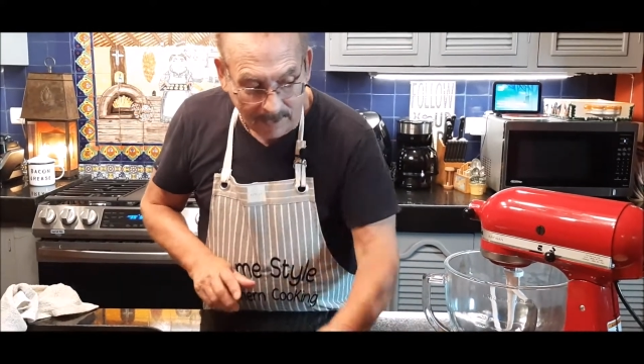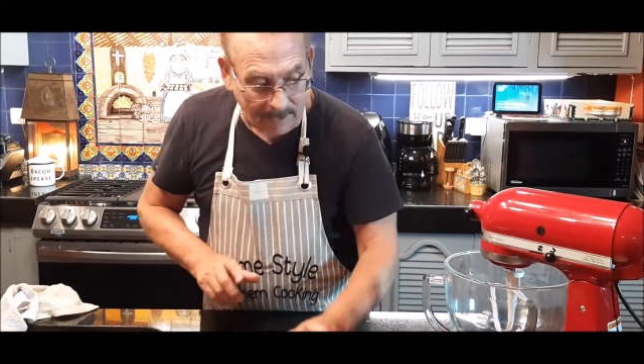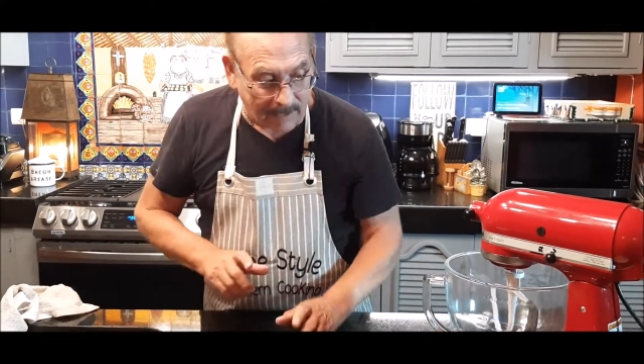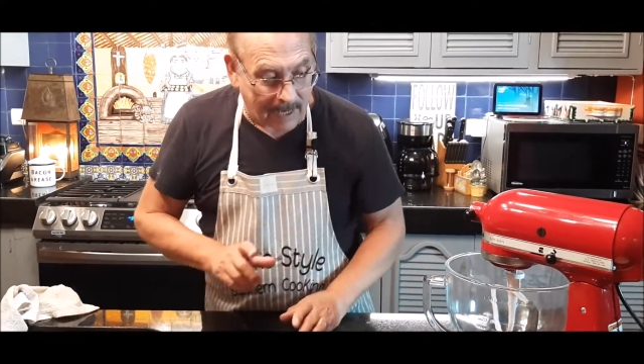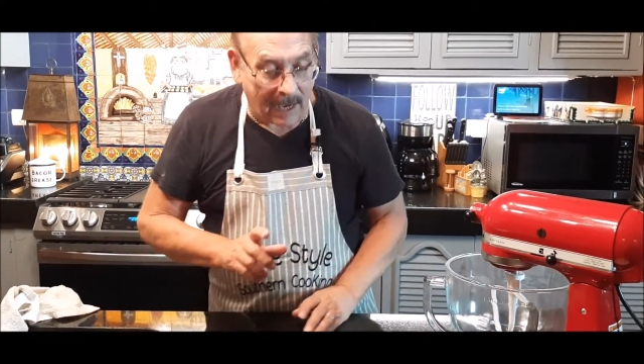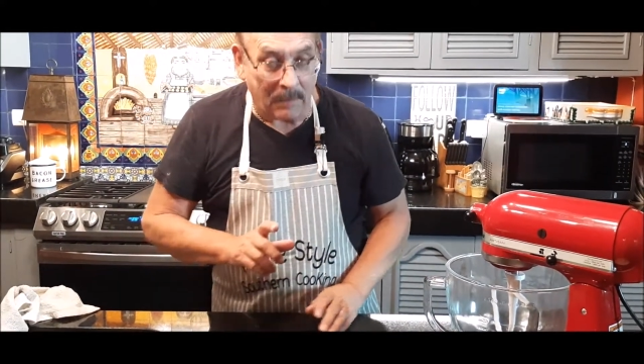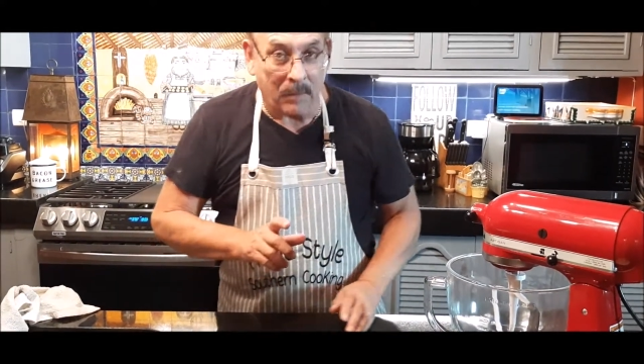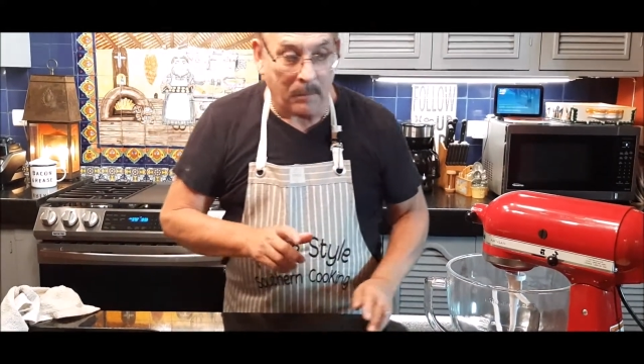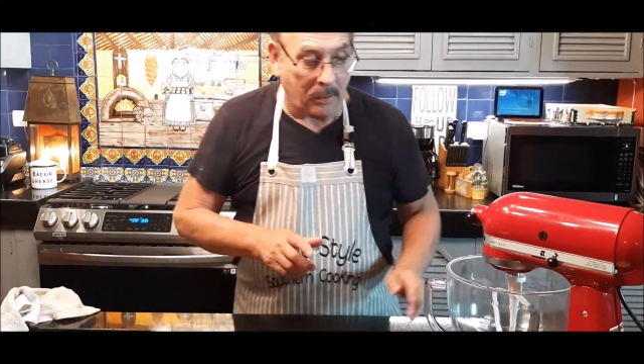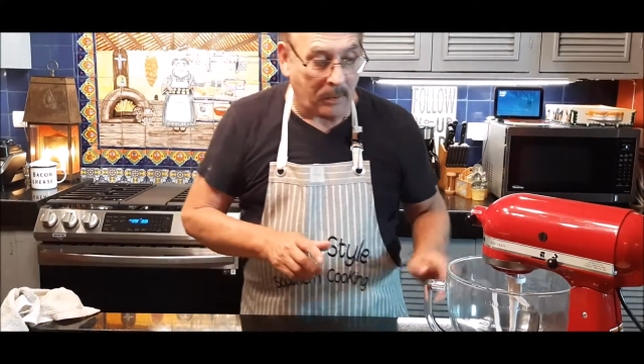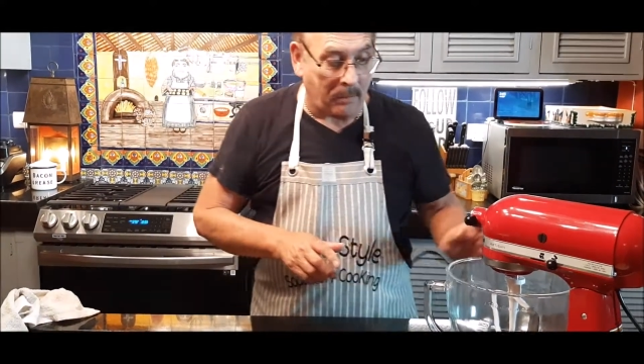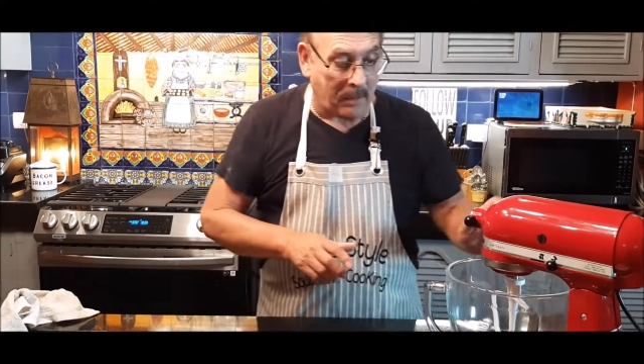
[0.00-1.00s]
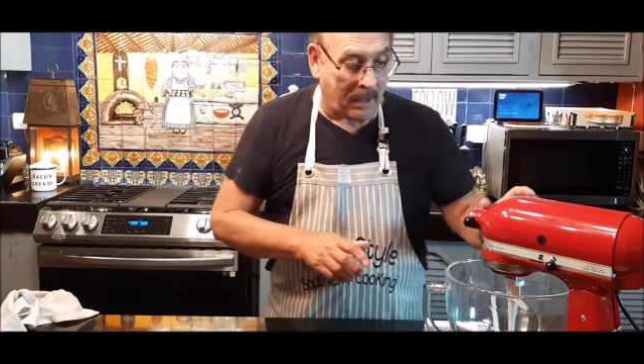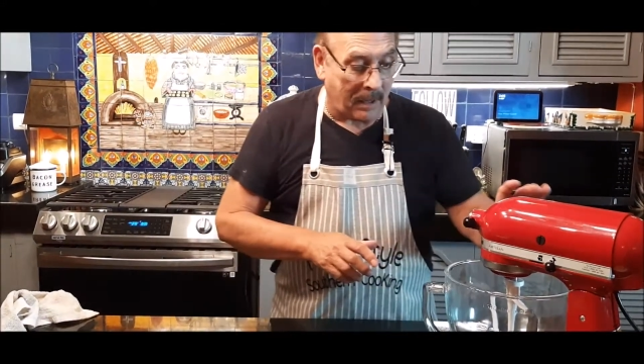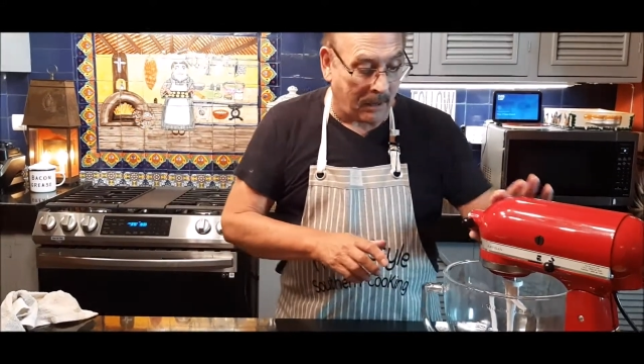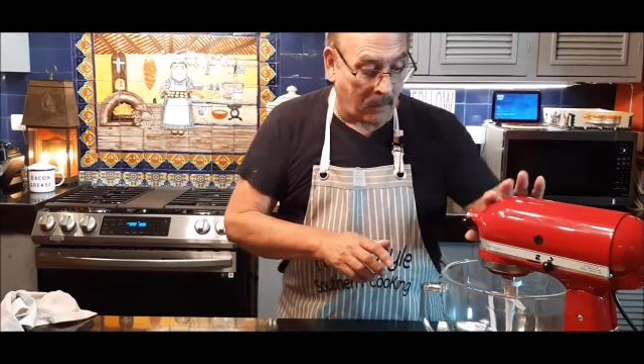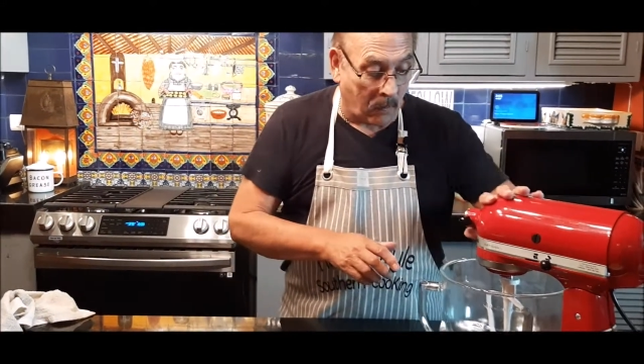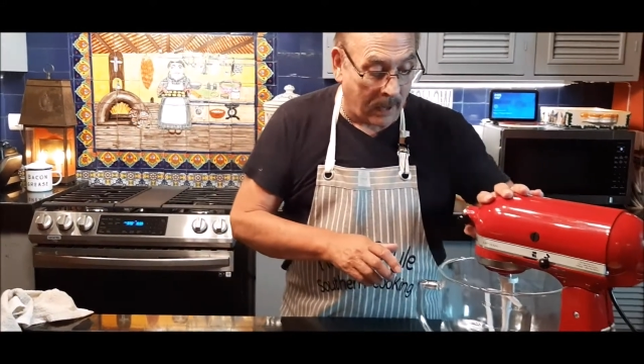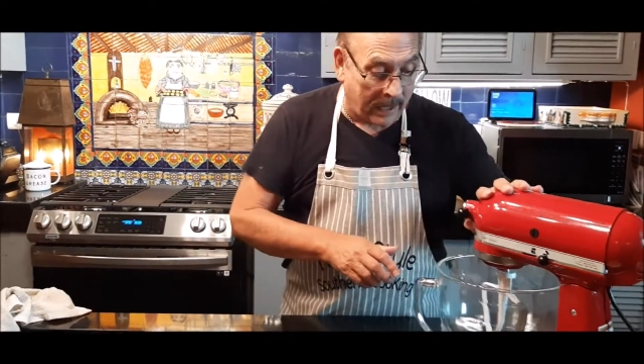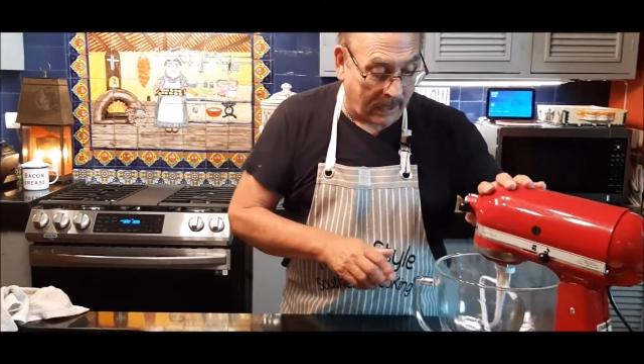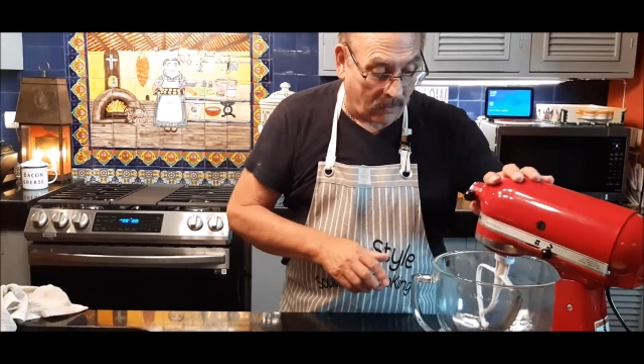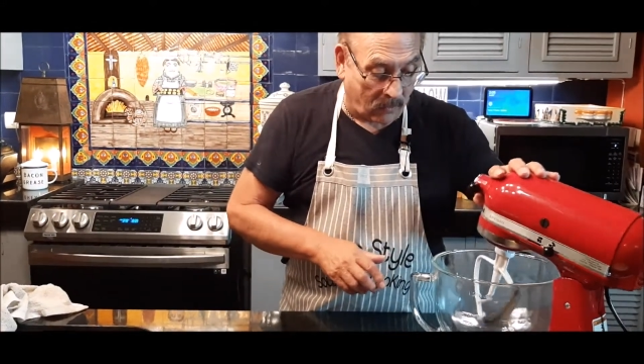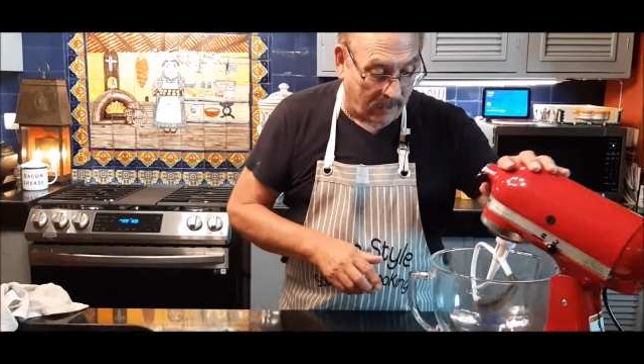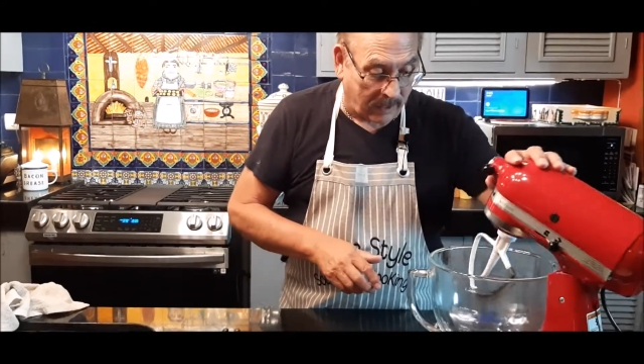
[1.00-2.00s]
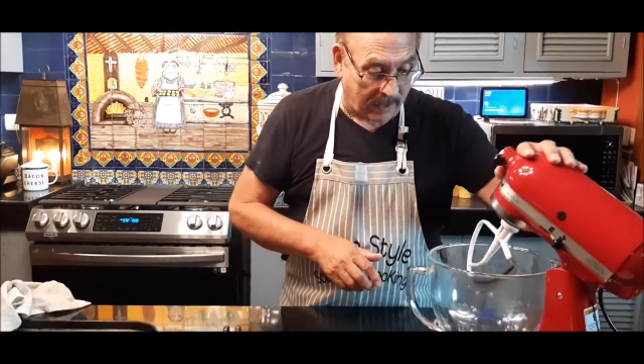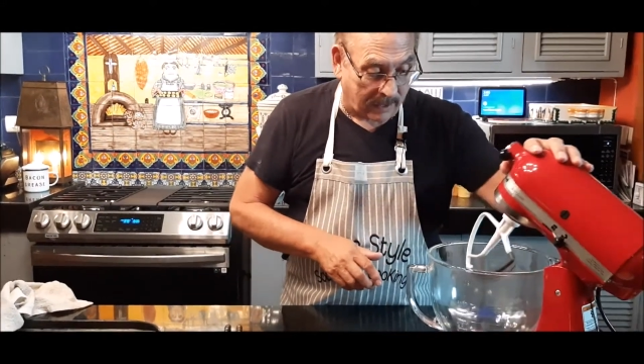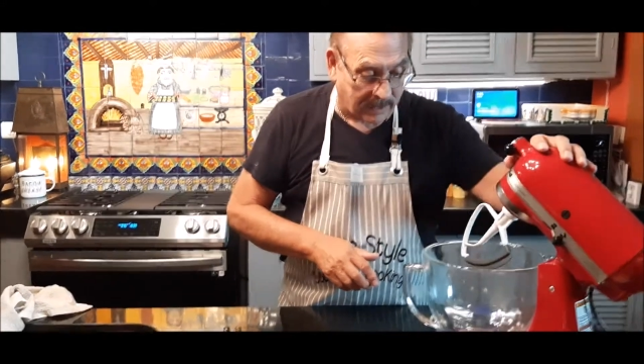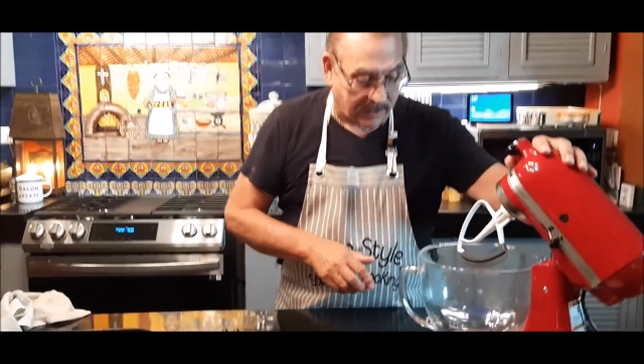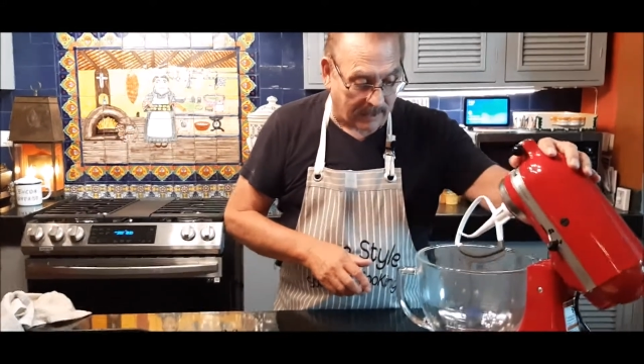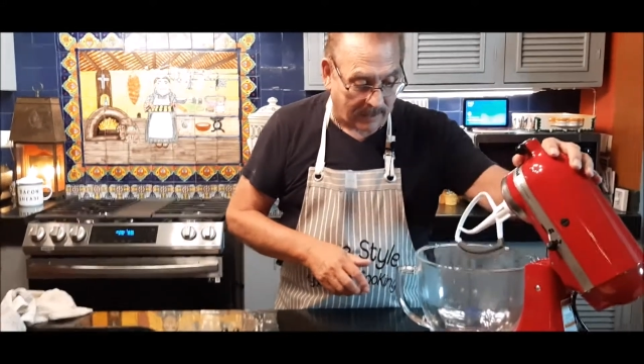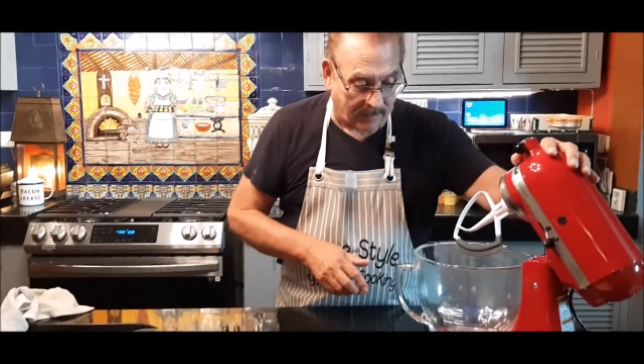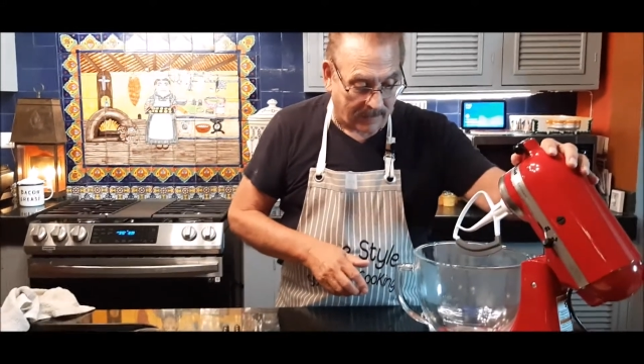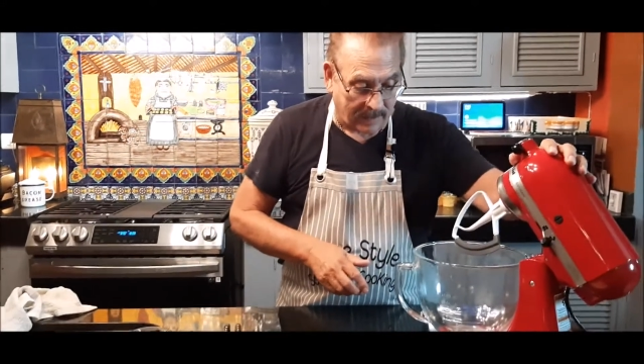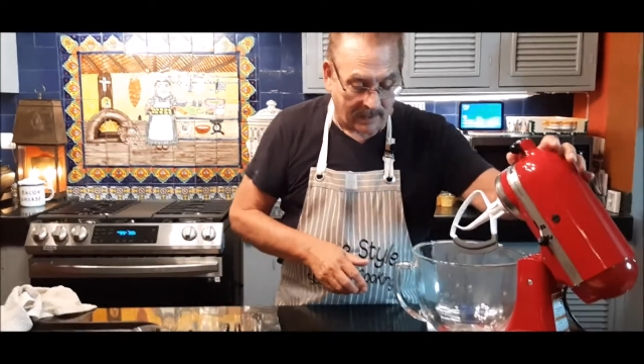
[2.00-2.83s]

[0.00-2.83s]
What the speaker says: Now I'm going to put my wet ingredients in.